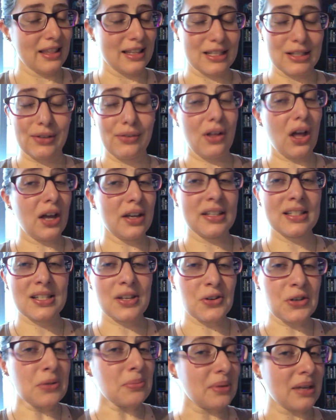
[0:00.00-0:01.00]
This vlog is
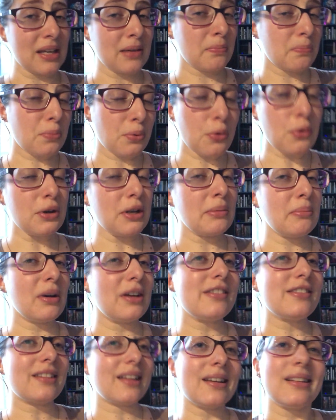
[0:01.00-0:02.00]
gonna be pretty
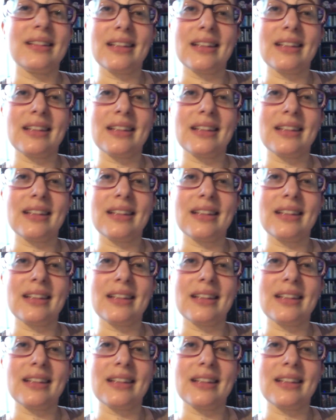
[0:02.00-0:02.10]
much like